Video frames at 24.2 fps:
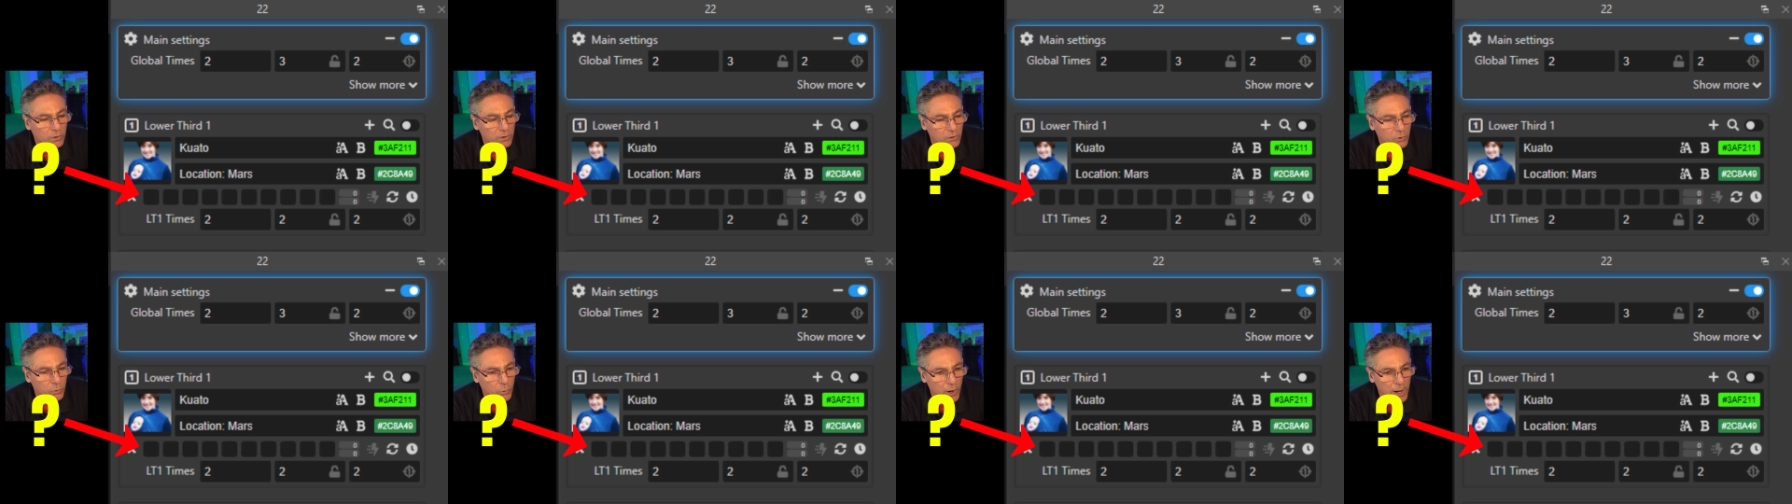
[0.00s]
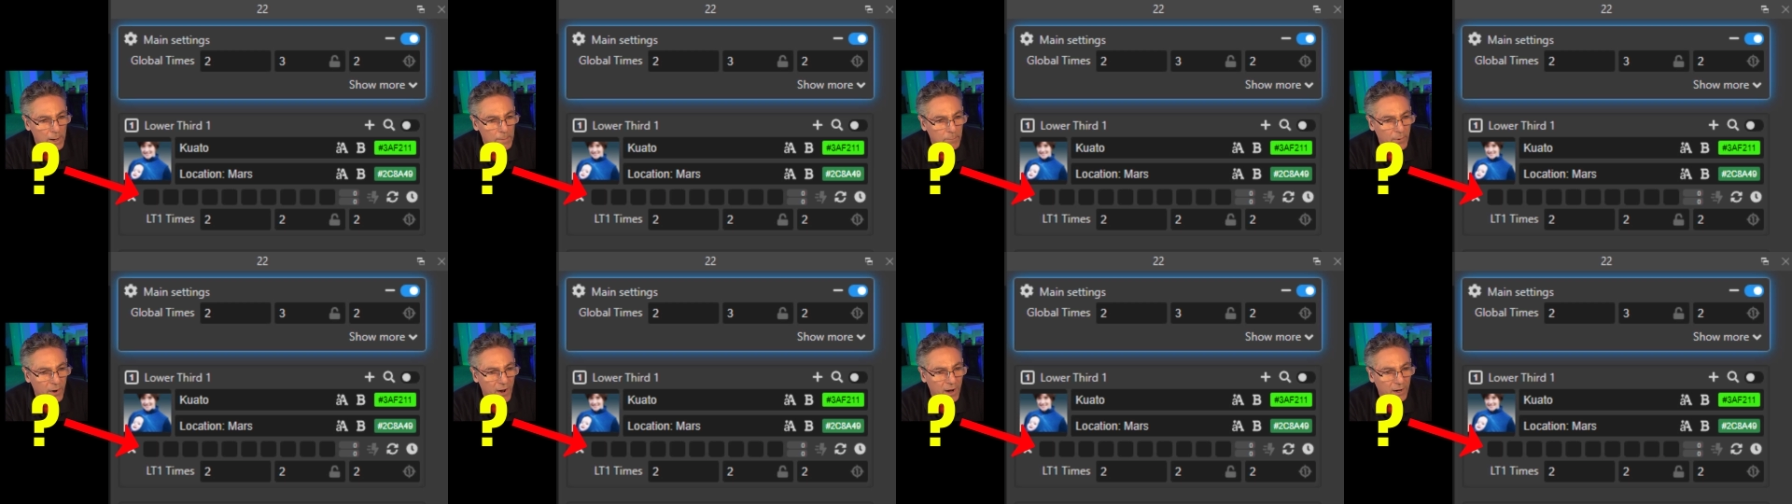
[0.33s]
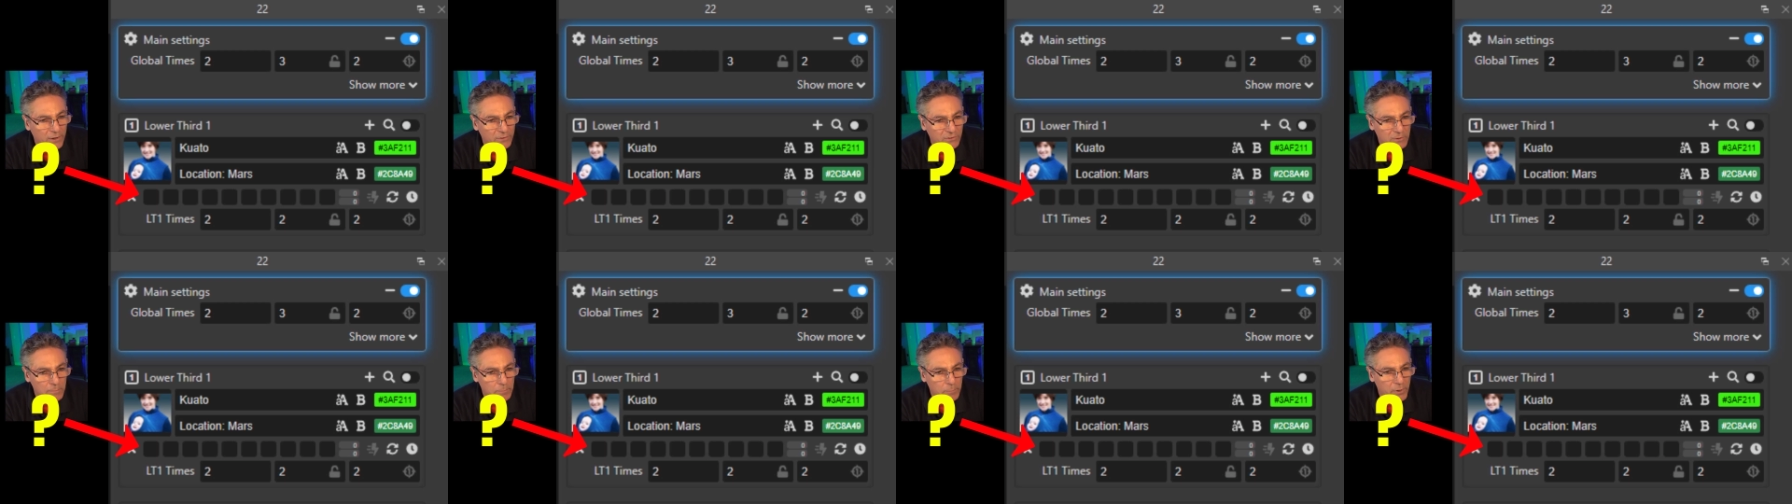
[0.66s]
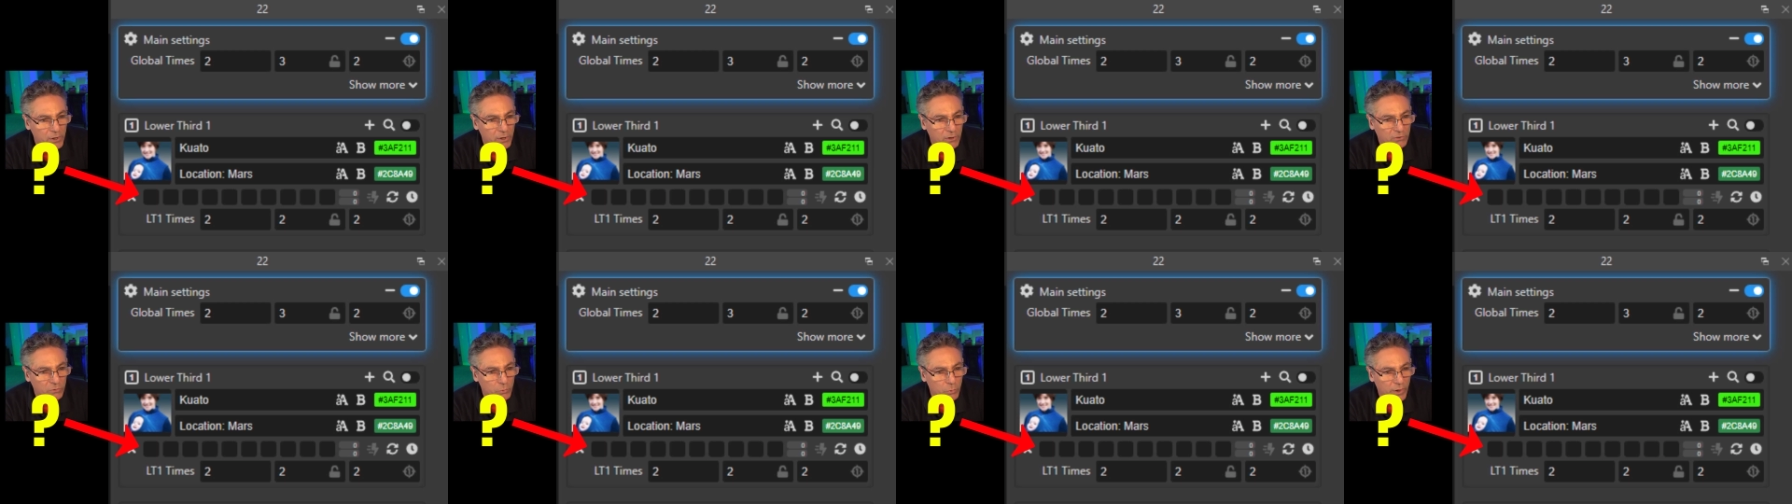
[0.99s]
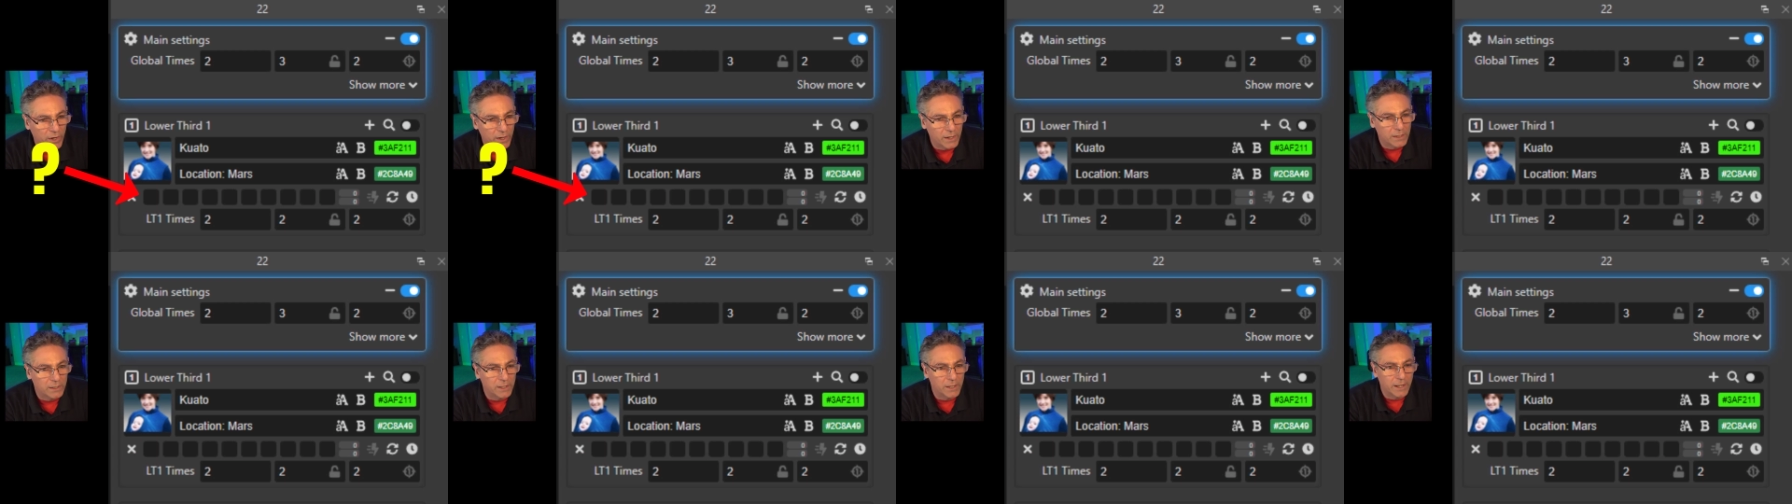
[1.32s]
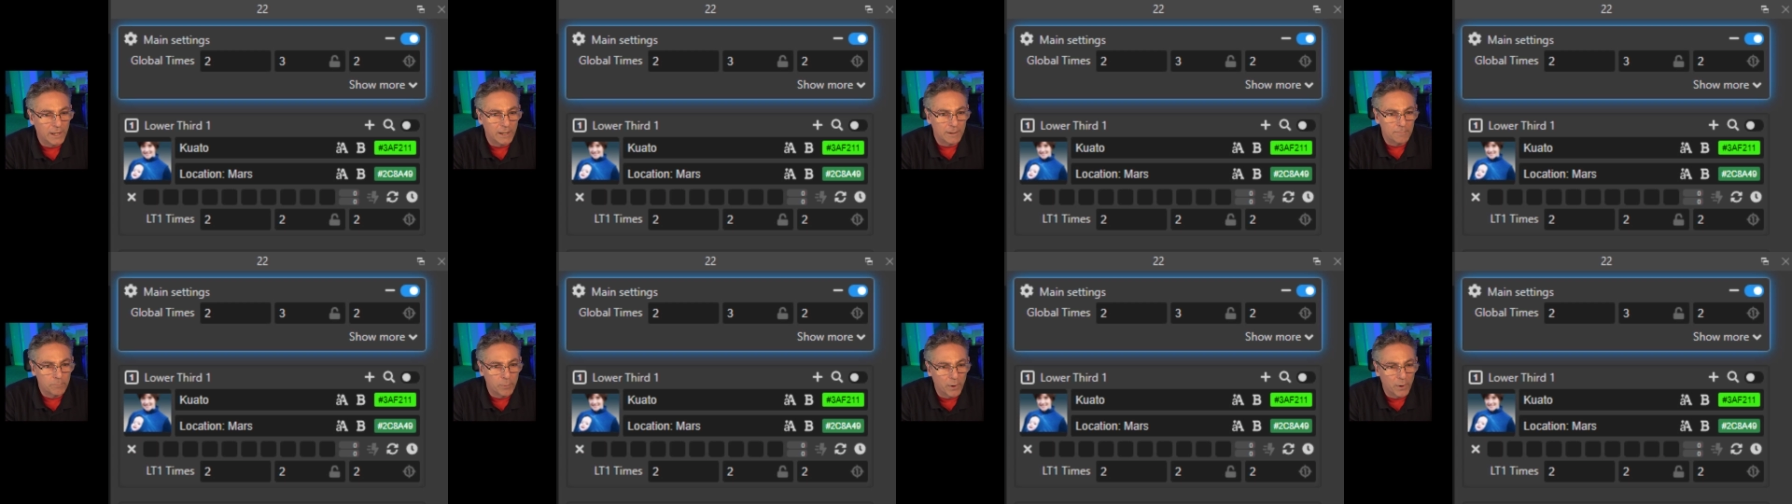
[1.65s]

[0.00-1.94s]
gray box appears when I click it.